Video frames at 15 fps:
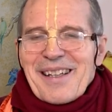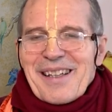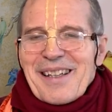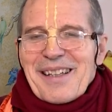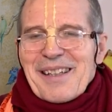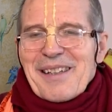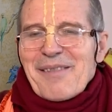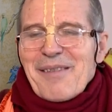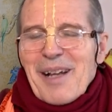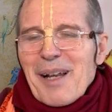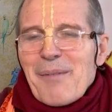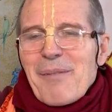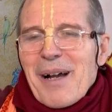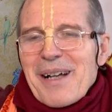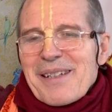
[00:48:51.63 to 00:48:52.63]
the
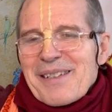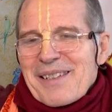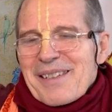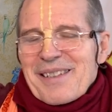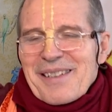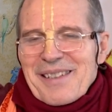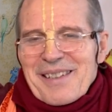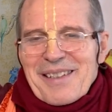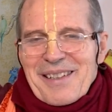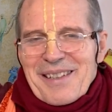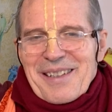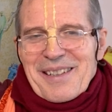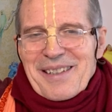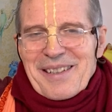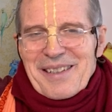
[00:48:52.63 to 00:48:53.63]
Vallabhas
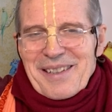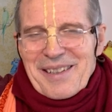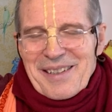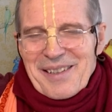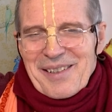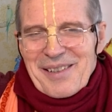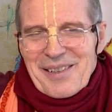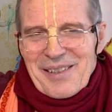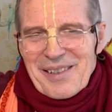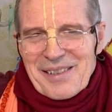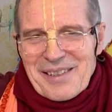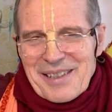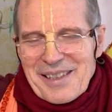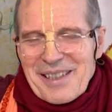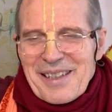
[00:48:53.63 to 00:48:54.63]

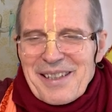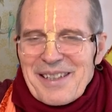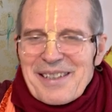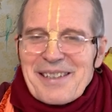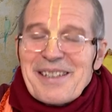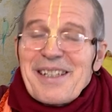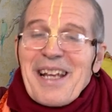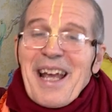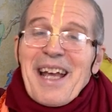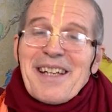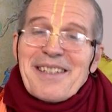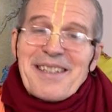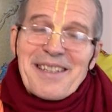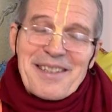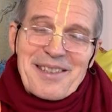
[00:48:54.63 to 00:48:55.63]
consider this the
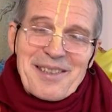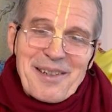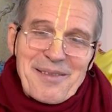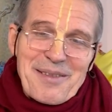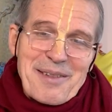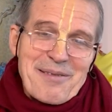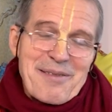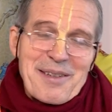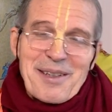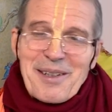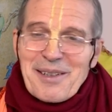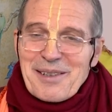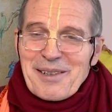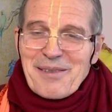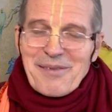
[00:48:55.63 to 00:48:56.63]
essence of the
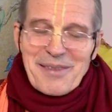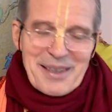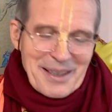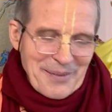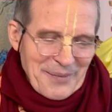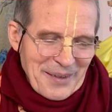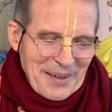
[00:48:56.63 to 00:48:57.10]
philosophy?